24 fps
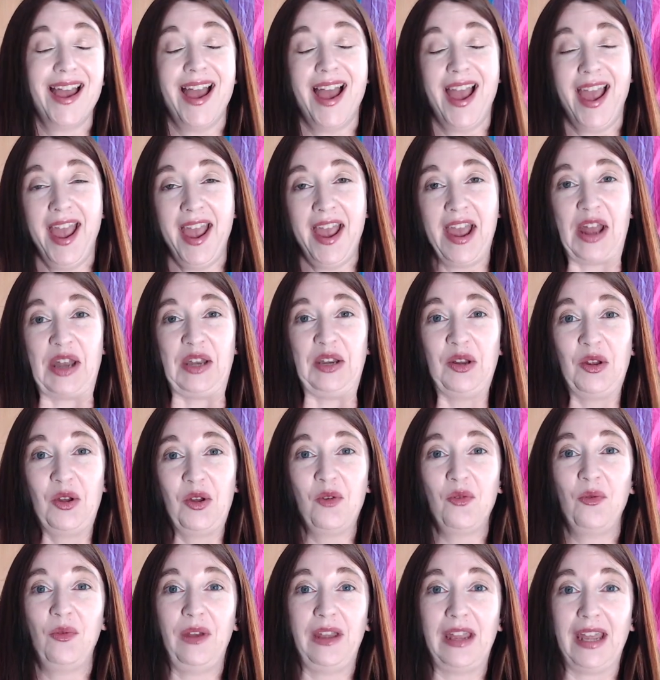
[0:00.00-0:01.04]
and
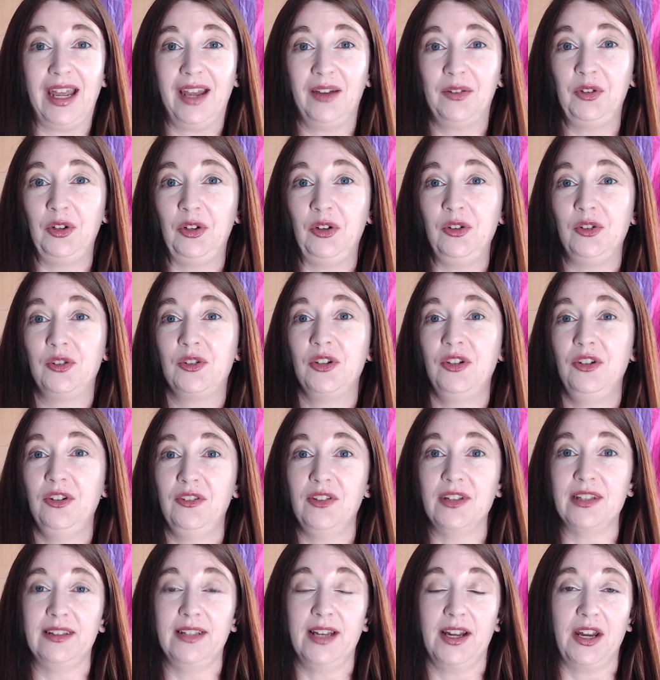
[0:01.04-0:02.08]
we have to do
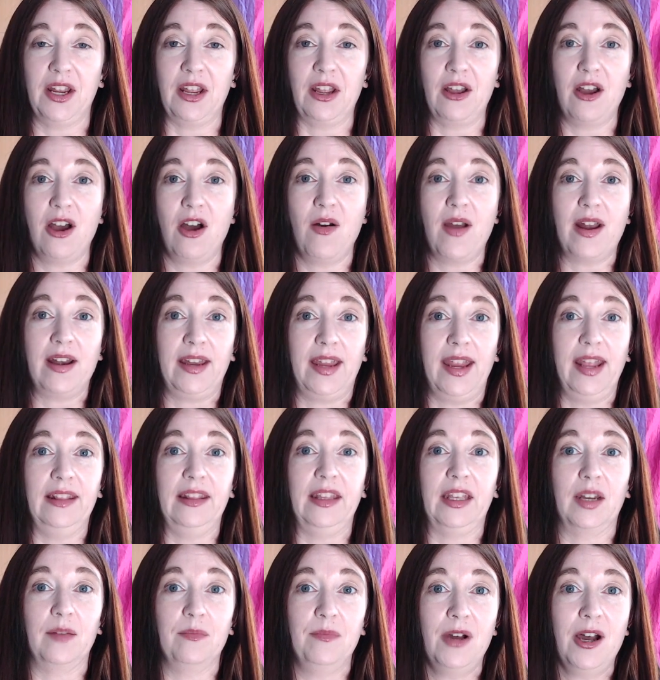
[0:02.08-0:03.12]
this letting go and
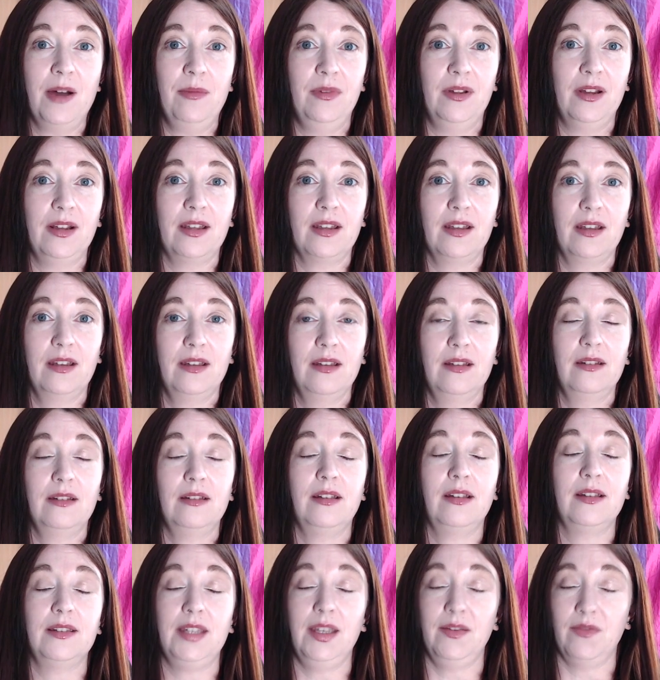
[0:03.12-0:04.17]
healing in public,
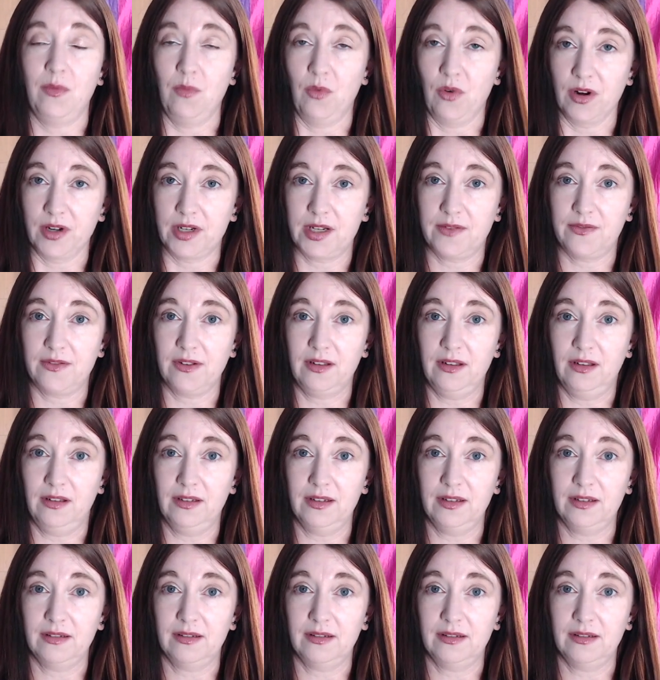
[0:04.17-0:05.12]
it's even more difficult.